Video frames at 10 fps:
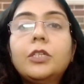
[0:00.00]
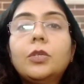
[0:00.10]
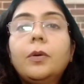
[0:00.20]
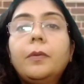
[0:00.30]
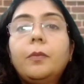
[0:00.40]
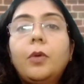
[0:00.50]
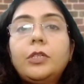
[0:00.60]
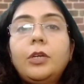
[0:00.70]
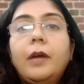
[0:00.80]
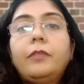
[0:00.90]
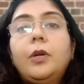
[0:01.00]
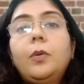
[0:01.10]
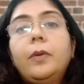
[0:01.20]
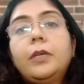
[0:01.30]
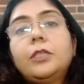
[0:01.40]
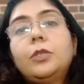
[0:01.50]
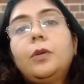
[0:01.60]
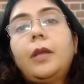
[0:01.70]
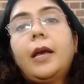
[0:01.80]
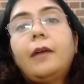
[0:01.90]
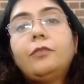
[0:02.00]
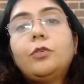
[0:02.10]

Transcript: So, what you have to do is you will have